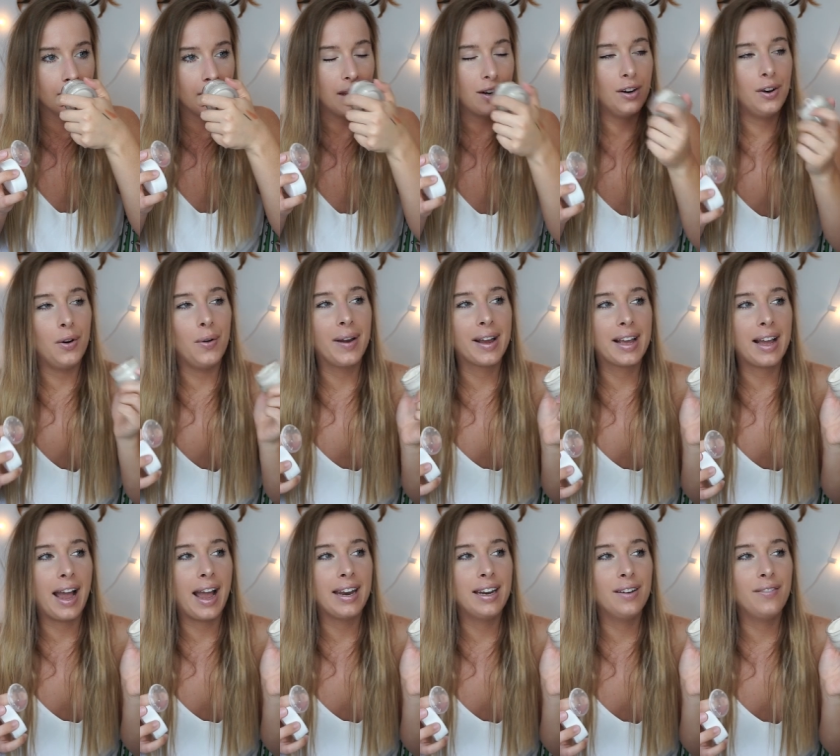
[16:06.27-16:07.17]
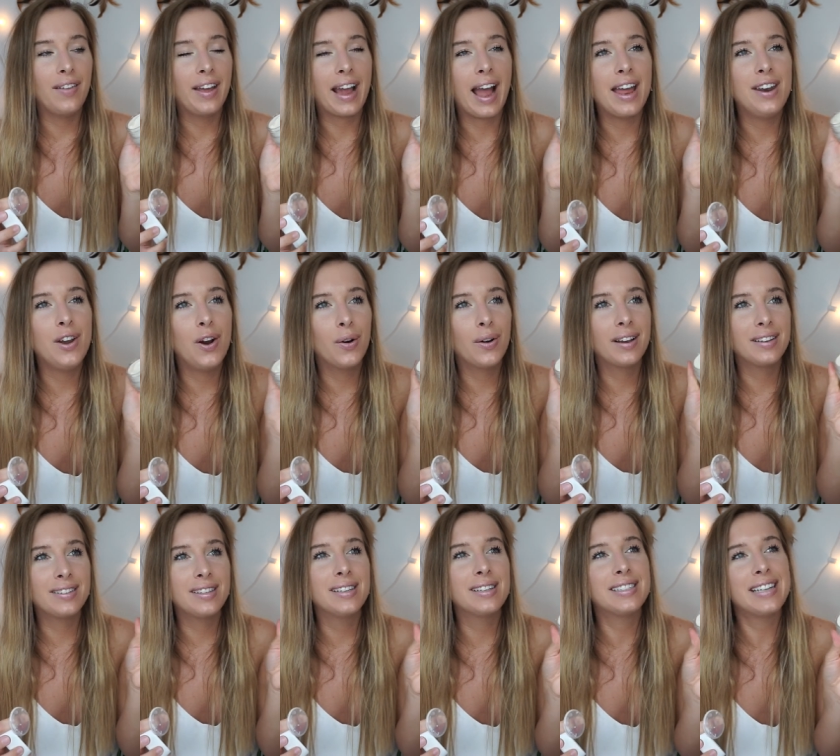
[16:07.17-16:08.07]
I don't know, it kind of like, I know
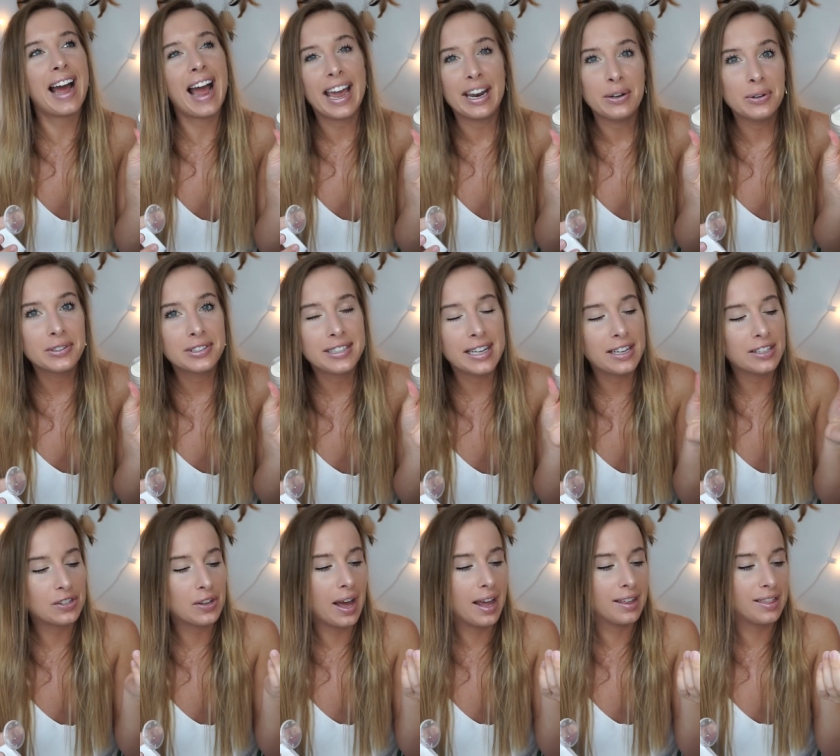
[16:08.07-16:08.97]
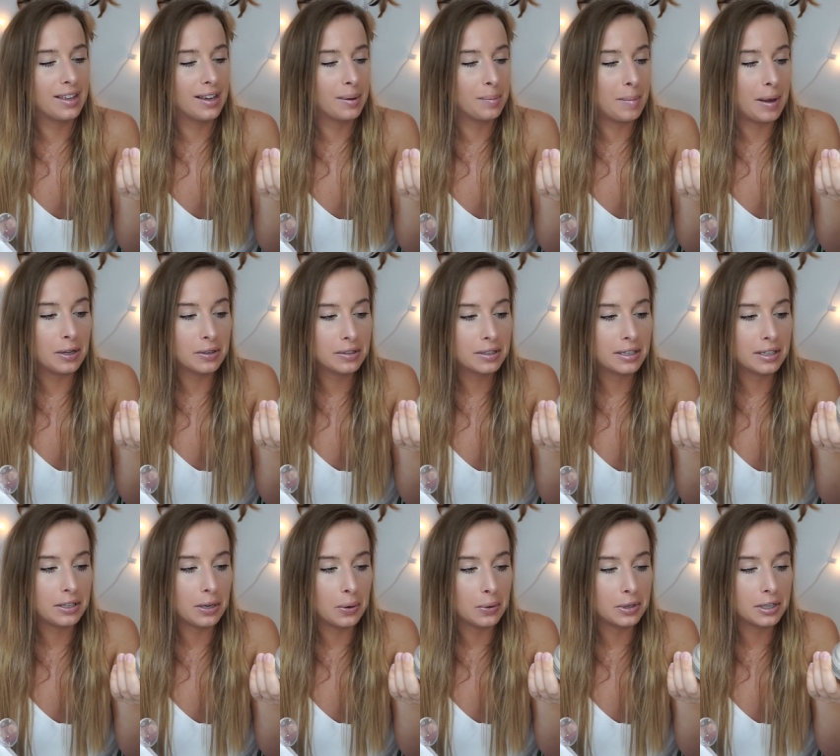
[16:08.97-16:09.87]
because the title says, I think milk
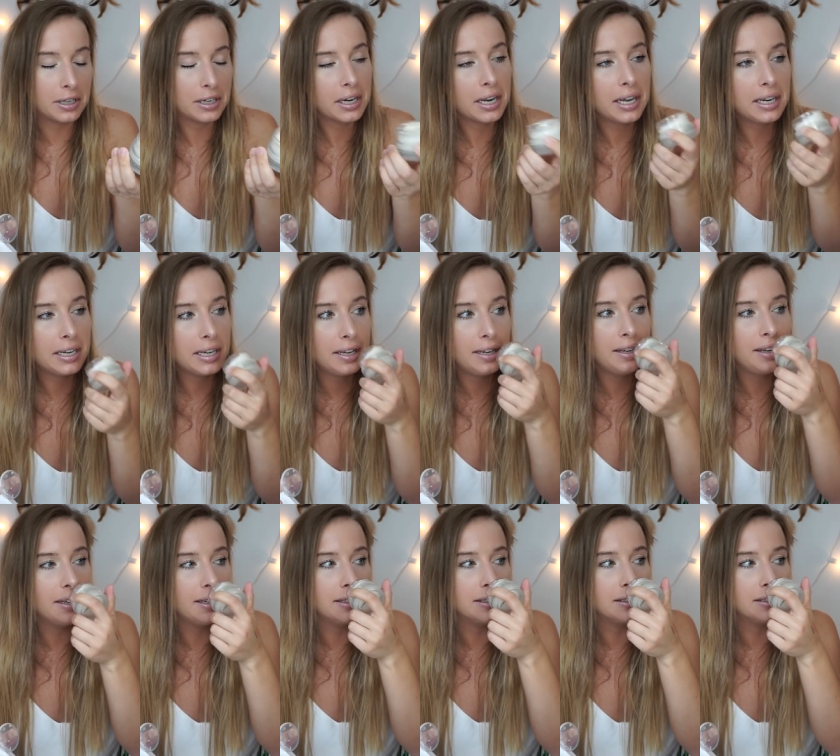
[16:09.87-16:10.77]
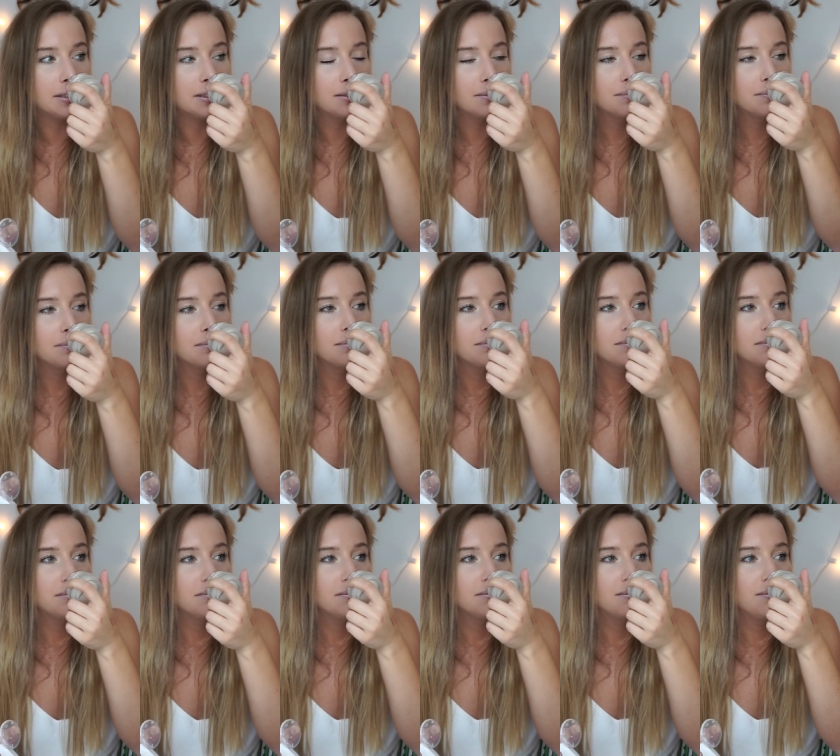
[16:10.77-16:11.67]
yogurt in it is
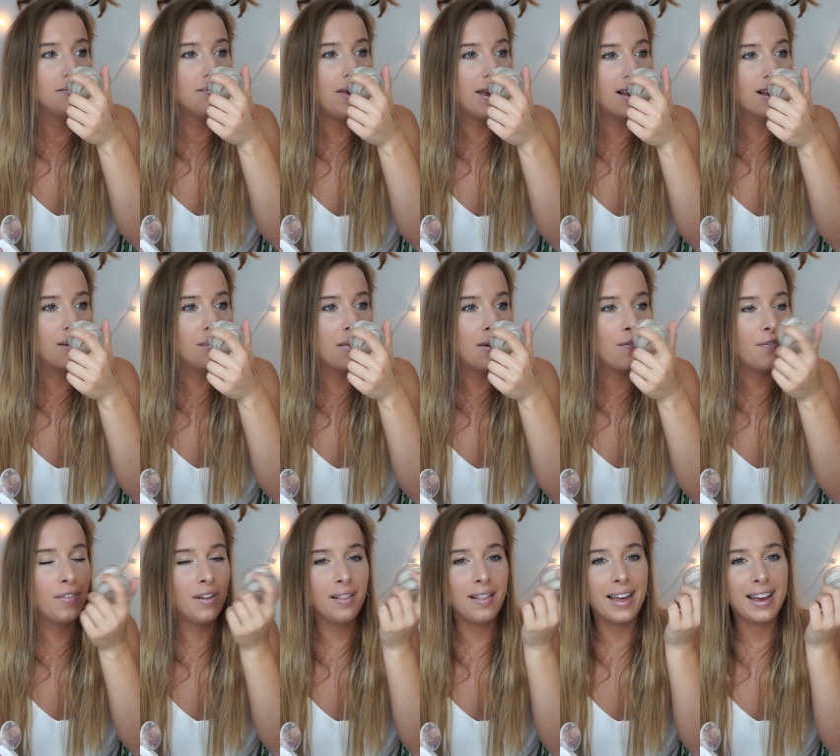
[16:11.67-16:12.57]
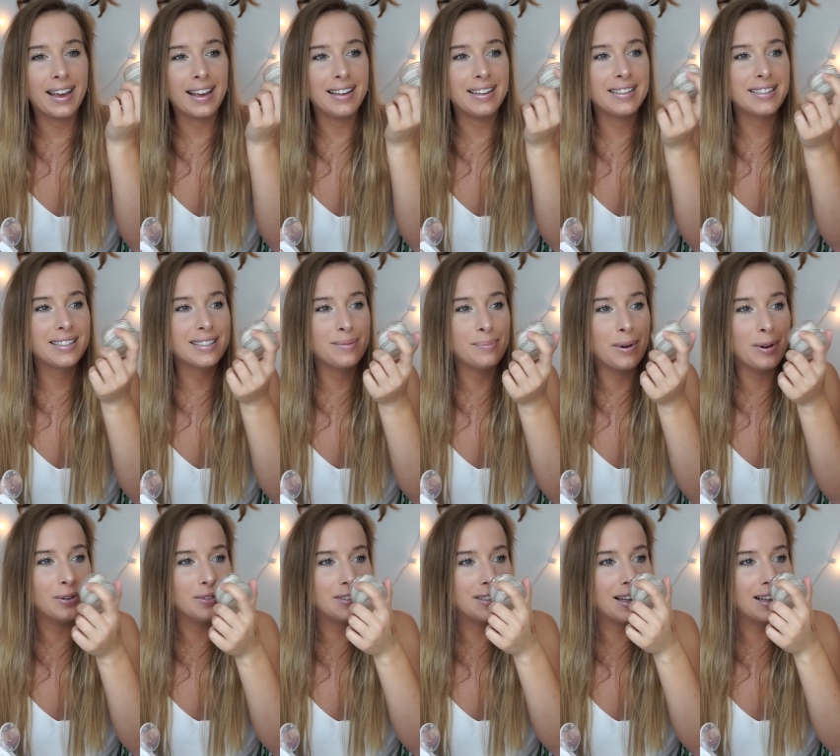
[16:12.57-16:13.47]
making me feel like it
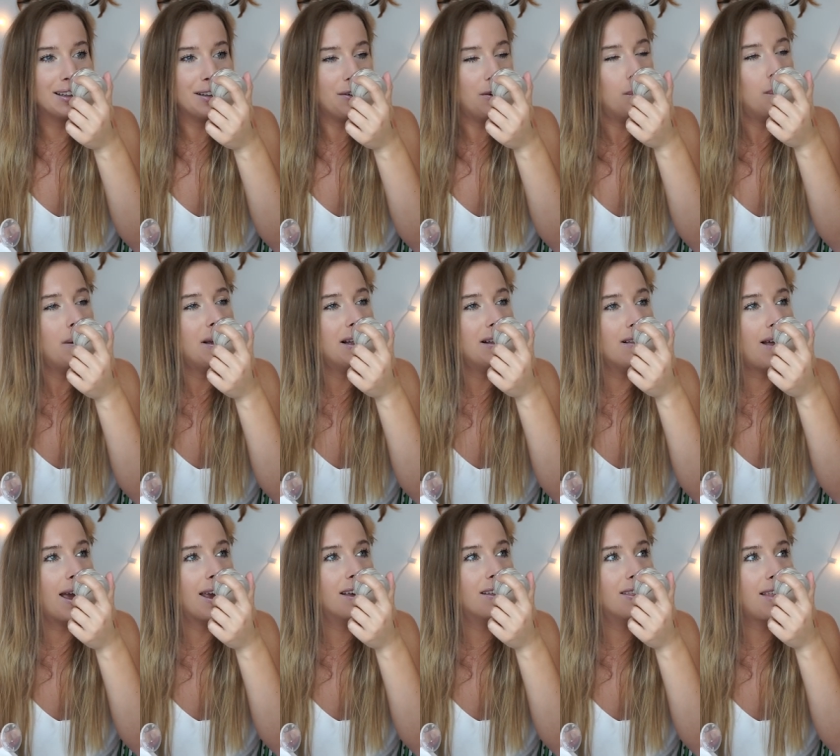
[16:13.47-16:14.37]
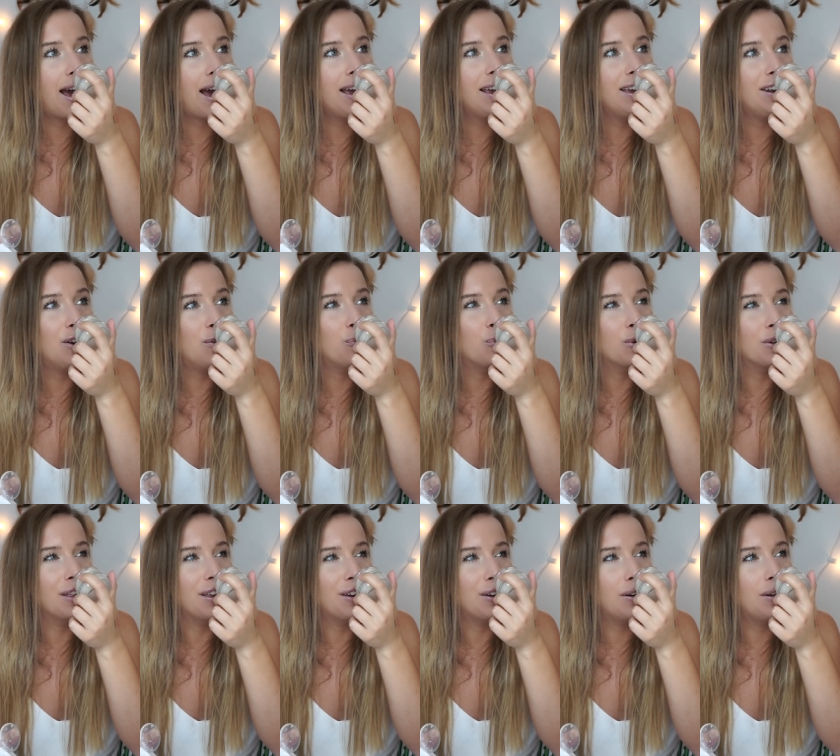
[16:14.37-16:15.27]
smells a little bit like that in a
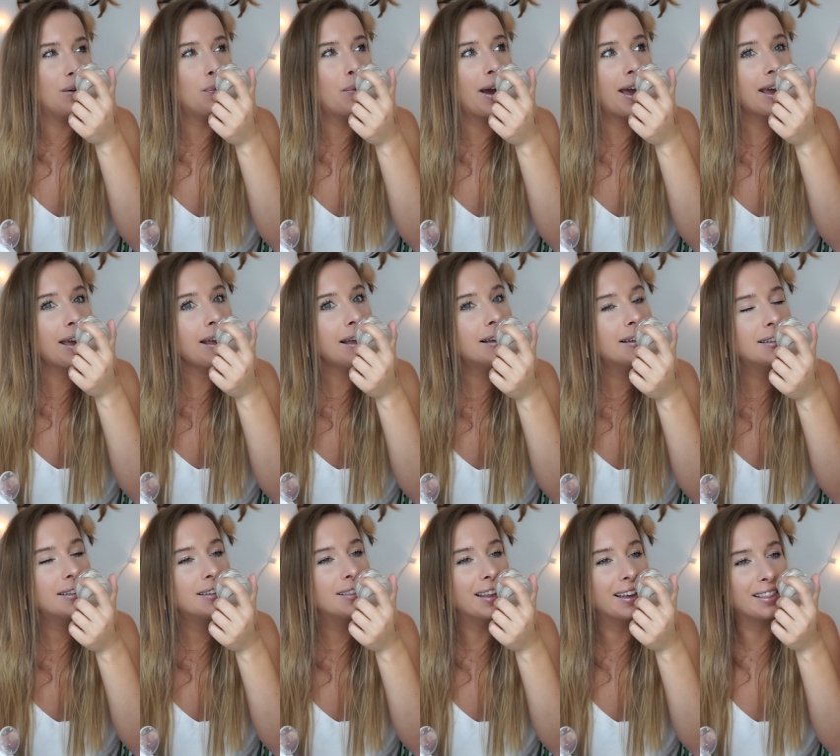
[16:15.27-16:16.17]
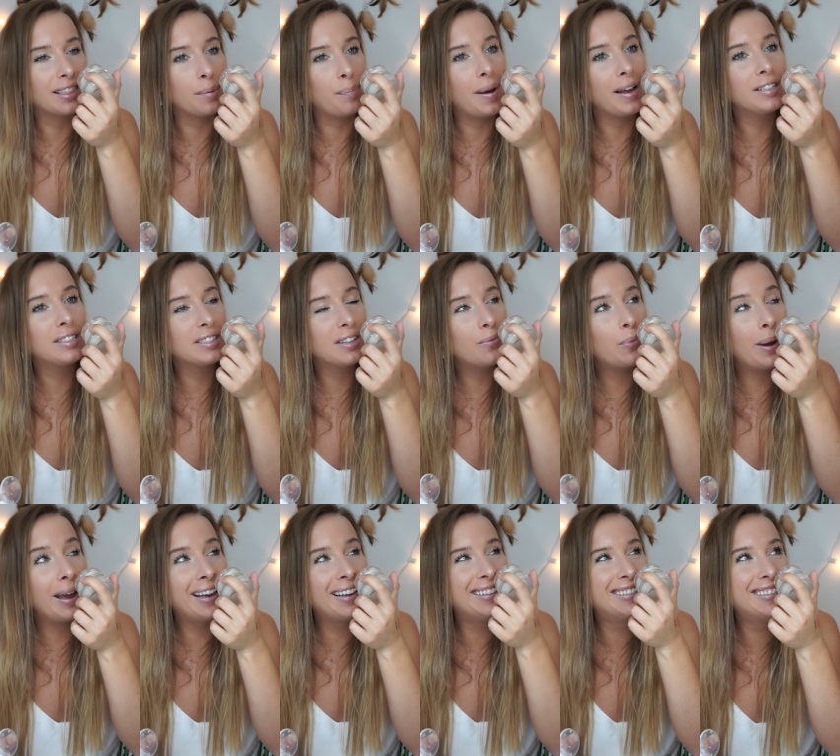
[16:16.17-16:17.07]
really good way like the best of
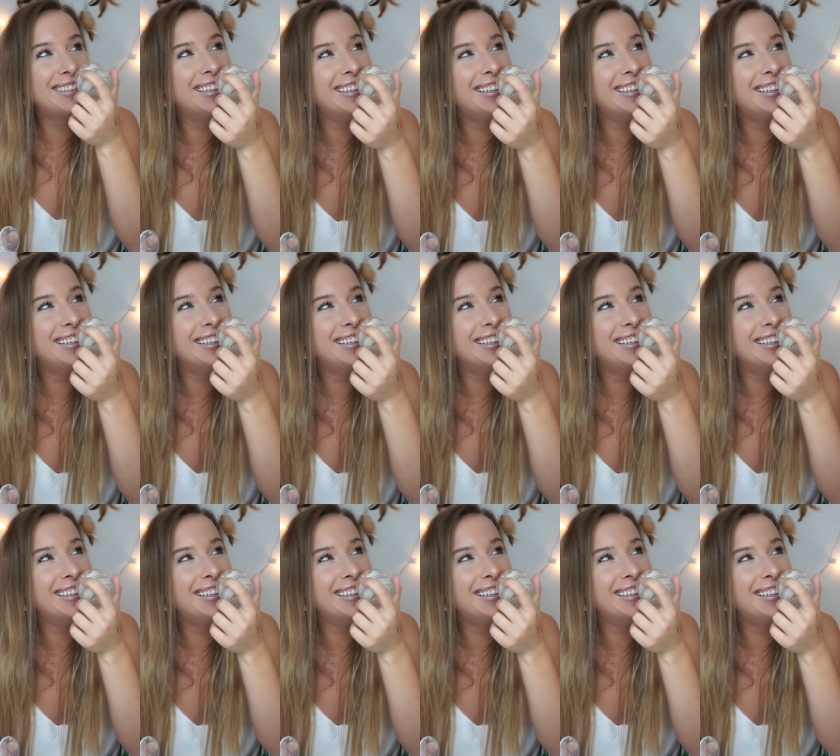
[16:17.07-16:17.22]
ways.